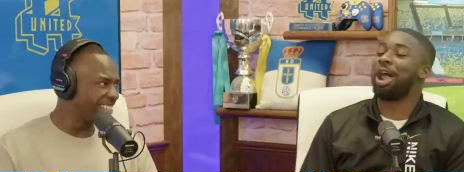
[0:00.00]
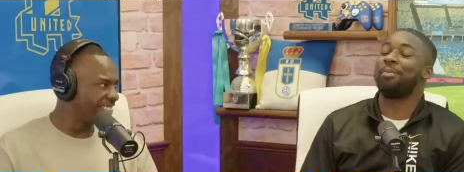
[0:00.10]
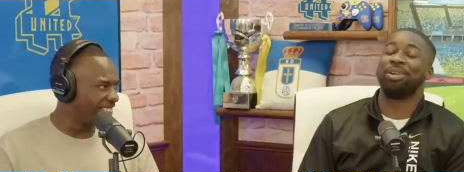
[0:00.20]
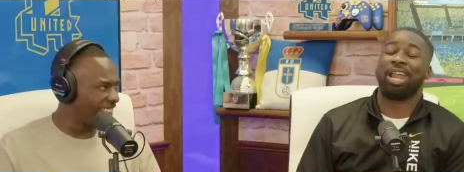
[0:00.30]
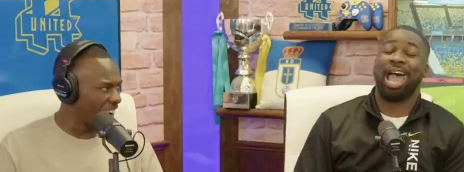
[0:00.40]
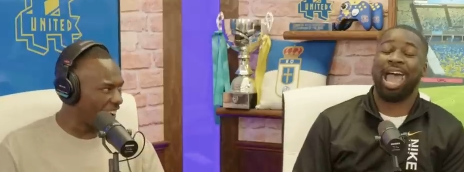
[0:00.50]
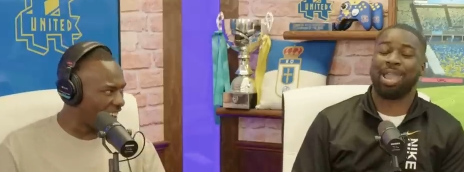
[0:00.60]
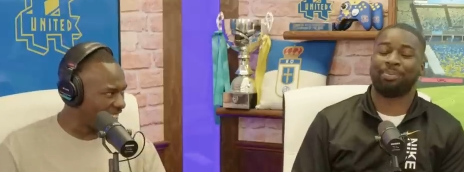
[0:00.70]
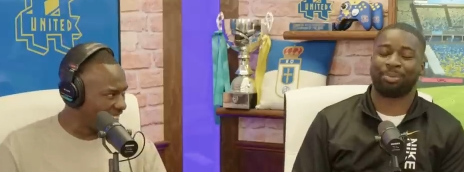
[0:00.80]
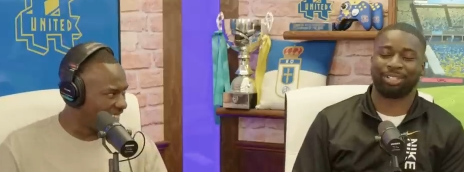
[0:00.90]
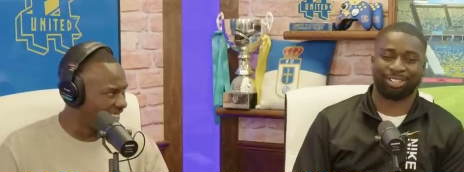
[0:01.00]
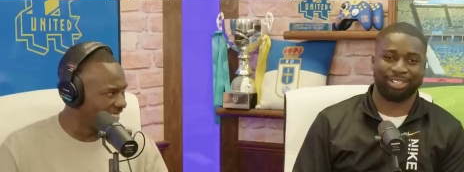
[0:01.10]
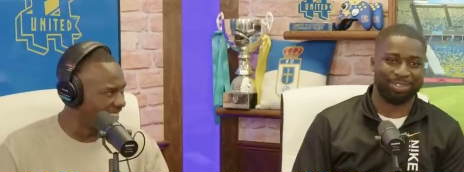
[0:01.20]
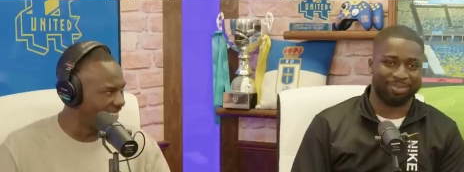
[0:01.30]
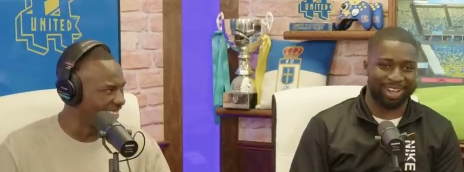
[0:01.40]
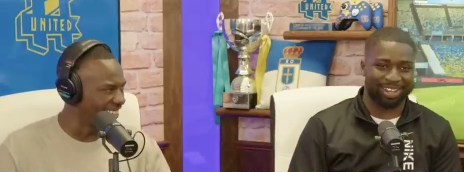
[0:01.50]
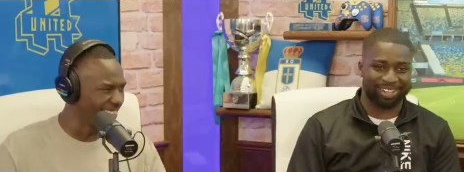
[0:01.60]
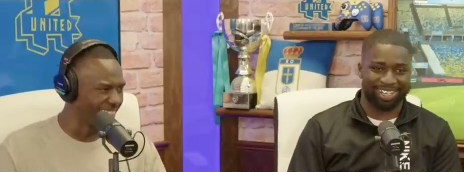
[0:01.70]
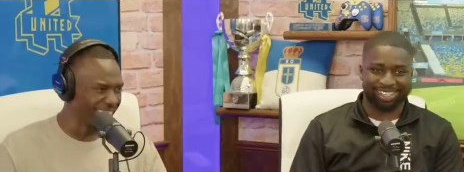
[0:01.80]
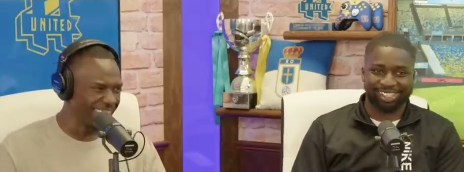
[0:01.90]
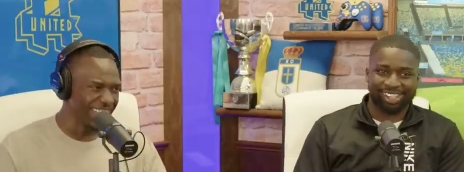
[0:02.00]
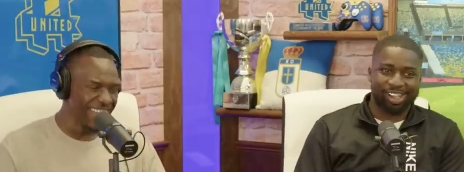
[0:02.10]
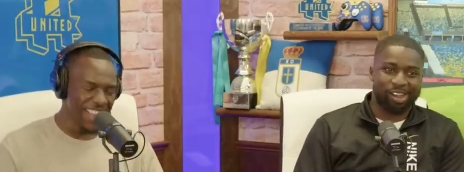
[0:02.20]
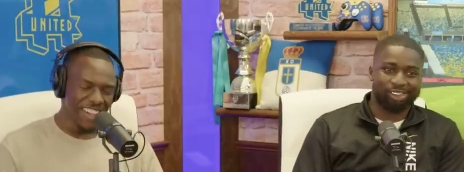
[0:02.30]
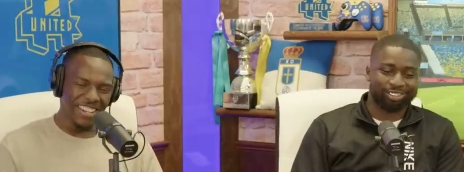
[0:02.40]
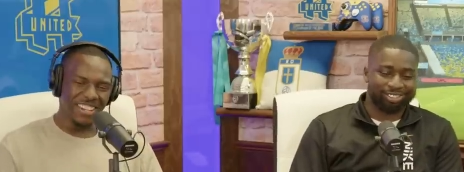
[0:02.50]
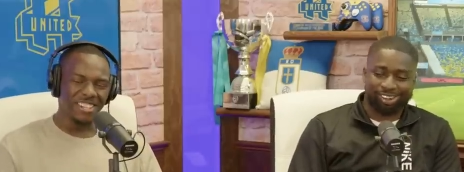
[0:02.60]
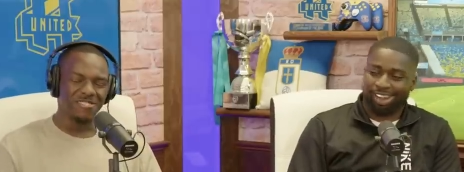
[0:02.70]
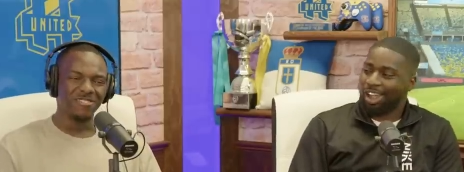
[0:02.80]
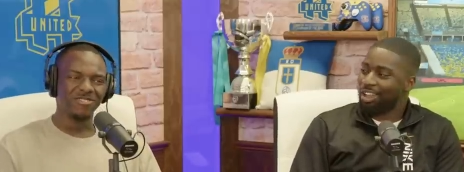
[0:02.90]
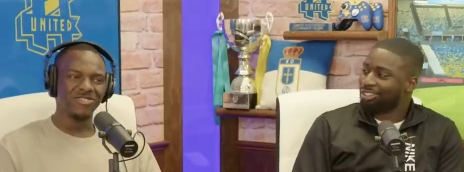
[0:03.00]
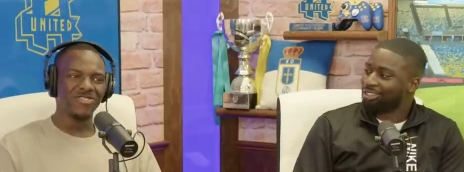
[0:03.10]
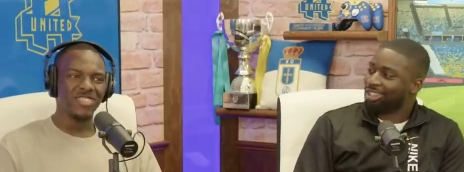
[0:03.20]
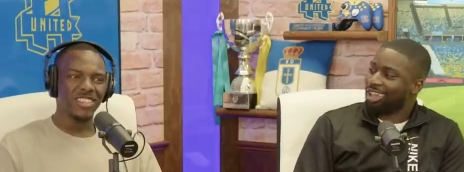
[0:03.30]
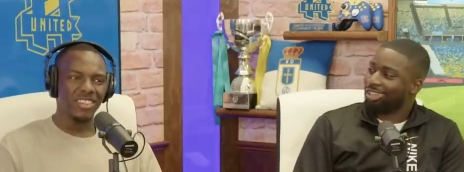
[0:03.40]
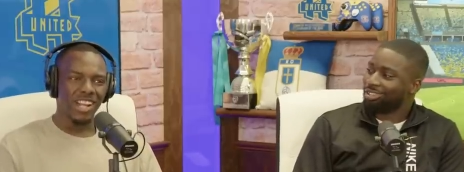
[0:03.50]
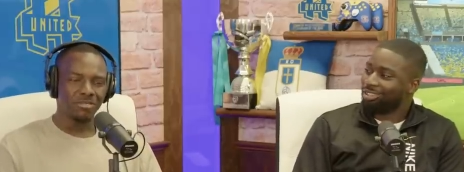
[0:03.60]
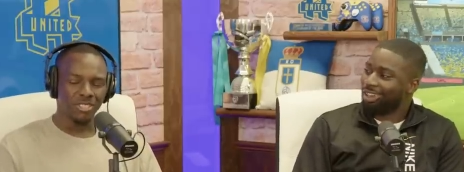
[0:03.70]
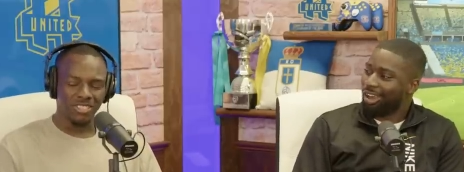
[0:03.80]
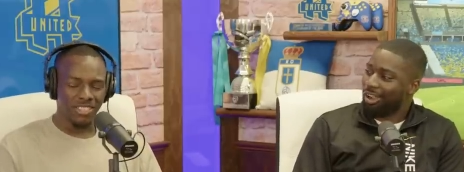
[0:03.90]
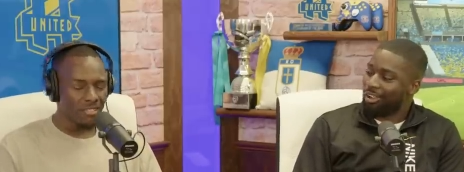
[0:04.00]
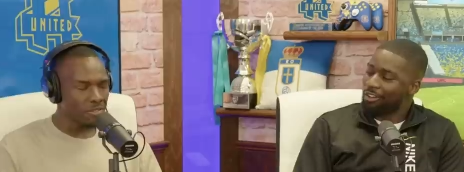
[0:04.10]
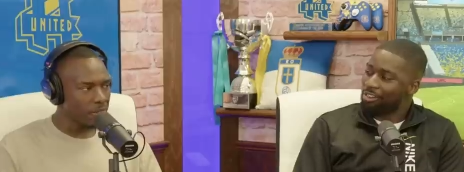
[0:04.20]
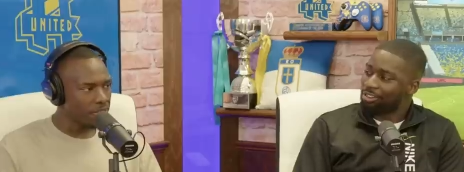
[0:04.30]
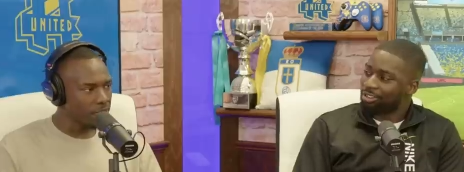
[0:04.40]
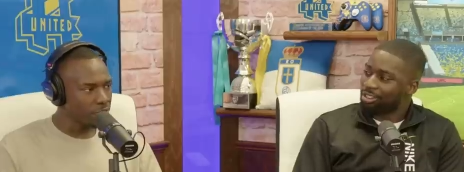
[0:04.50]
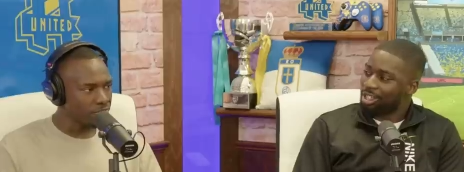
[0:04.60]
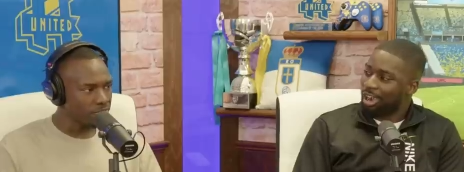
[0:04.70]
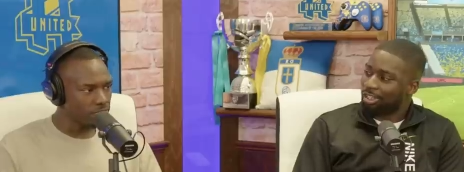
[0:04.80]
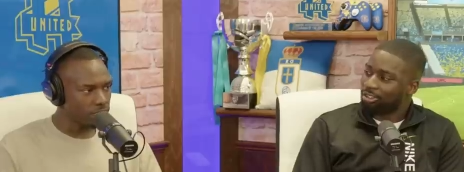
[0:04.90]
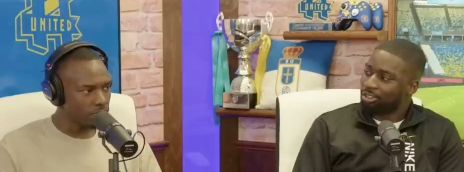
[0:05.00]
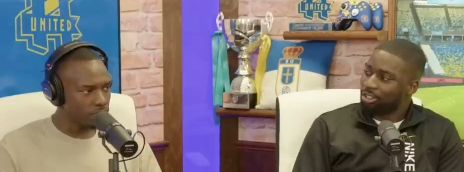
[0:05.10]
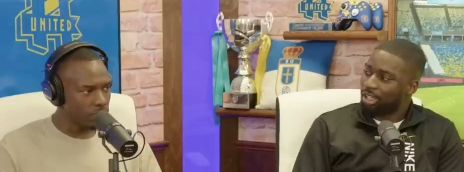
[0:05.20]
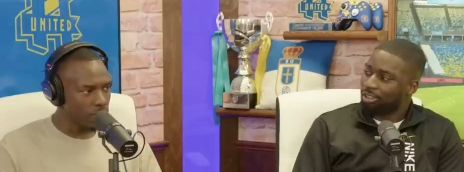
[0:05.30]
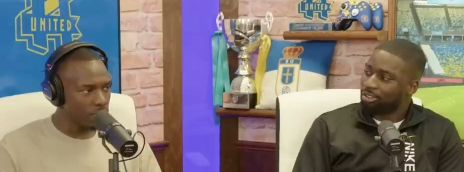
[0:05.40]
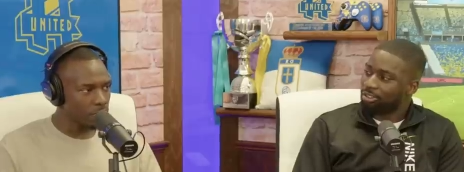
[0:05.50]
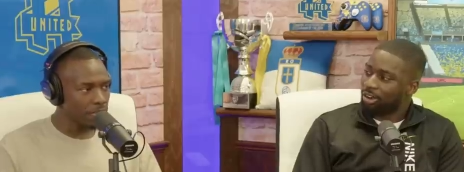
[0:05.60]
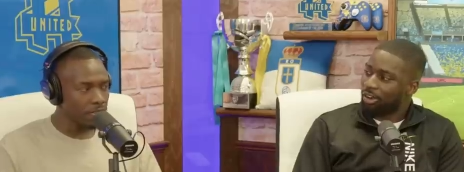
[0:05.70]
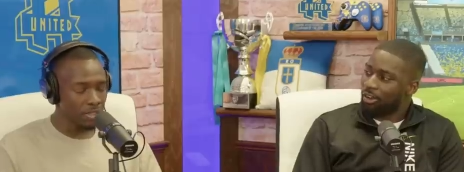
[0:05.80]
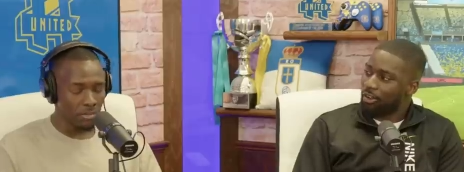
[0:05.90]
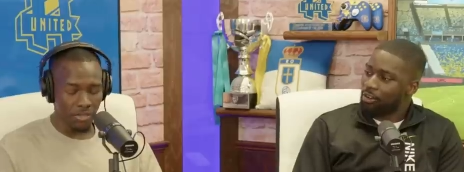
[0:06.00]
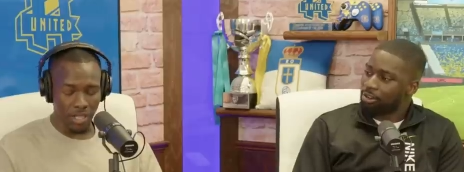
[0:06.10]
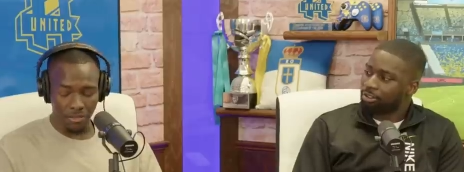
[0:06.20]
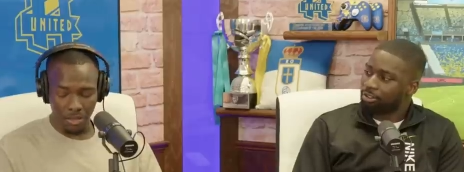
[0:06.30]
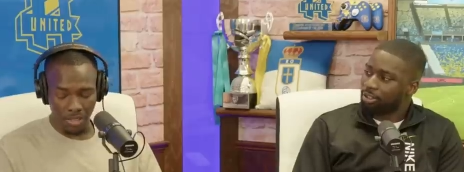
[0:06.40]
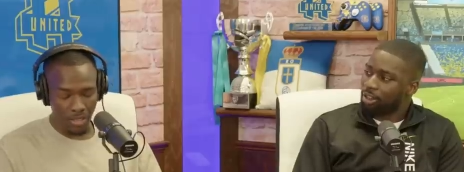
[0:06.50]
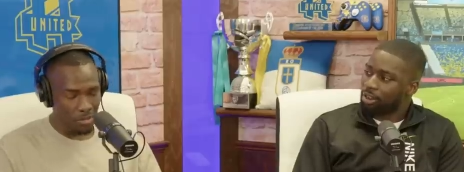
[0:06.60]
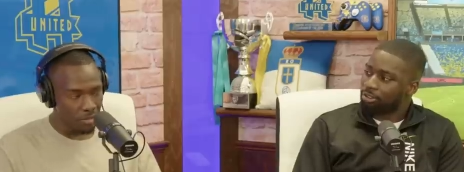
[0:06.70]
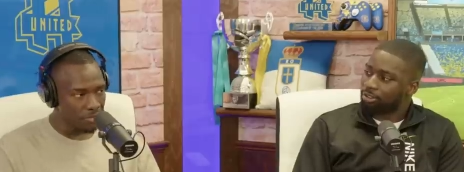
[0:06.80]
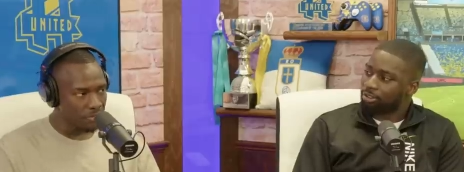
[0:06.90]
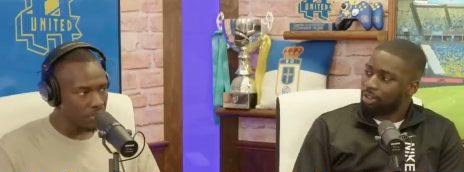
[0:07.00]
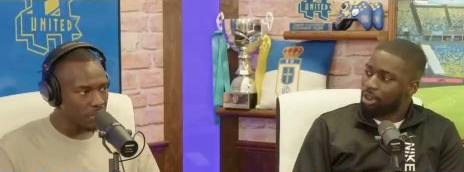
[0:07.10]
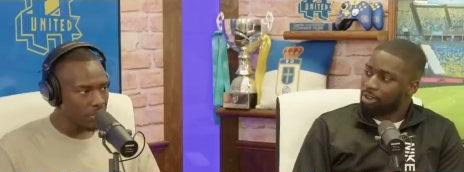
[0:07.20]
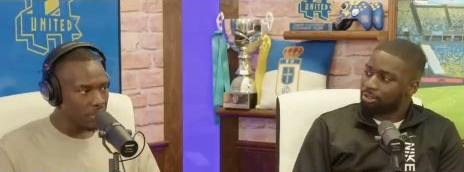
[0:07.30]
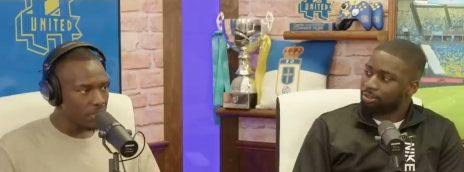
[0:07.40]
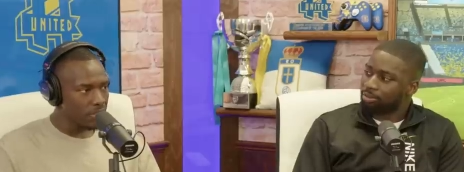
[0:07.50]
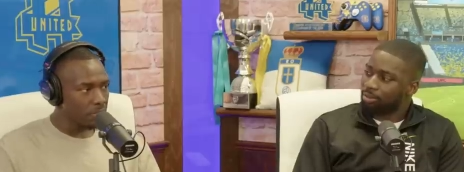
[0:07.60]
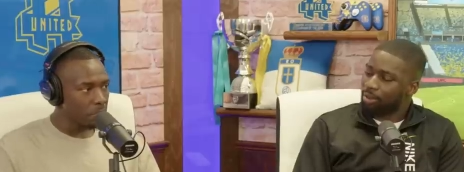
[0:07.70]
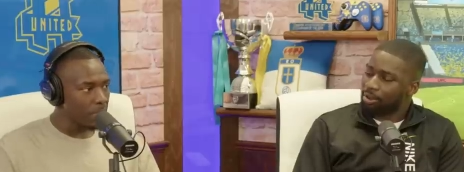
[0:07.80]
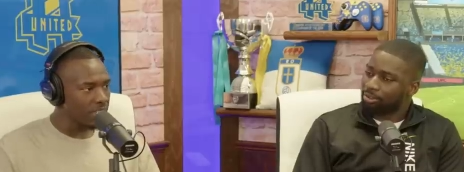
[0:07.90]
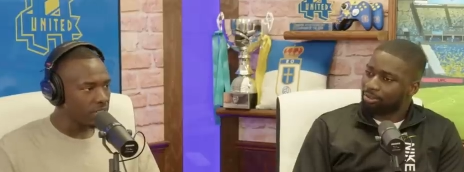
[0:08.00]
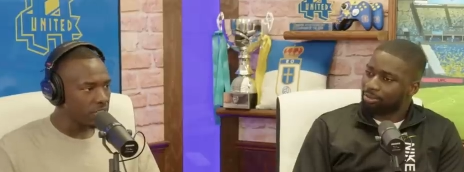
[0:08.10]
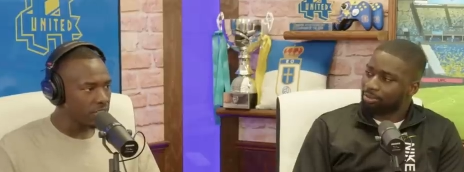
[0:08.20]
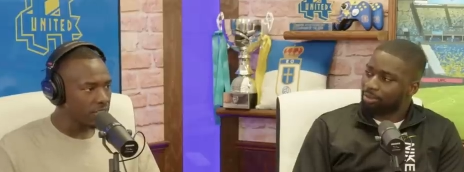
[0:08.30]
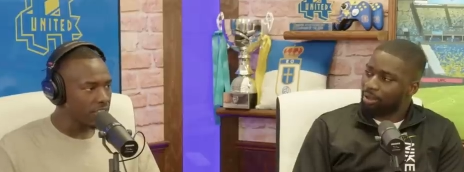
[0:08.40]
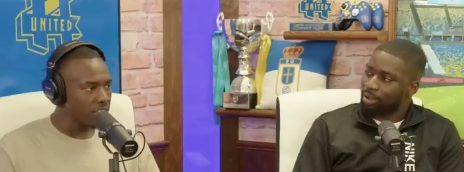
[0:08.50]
Speaker 1: I'm, a
Speaker 2: high plus on you, by the way.
Speaker 1: Um, I'm just never on my phone. Never on my phone. I'm never up to date with messages. It